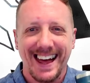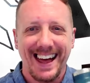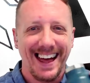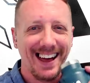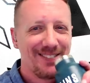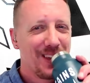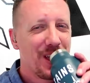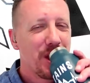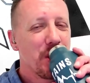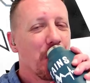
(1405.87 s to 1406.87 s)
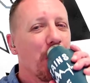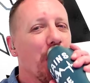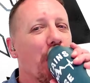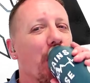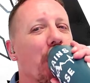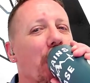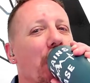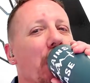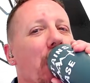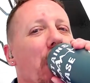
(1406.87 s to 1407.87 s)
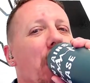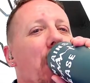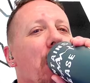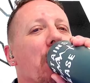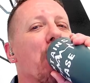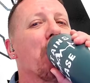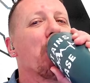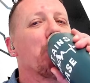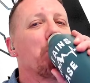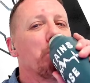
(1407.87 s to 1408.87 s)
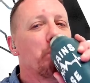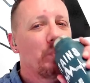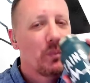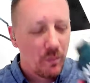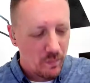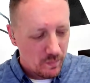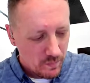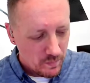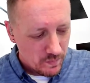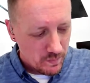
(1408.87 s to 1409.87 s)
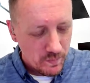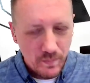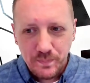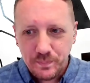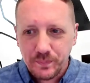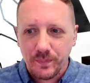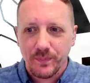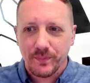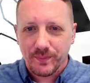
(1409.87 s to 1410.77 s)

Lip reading: No words are spoken by the person on screen.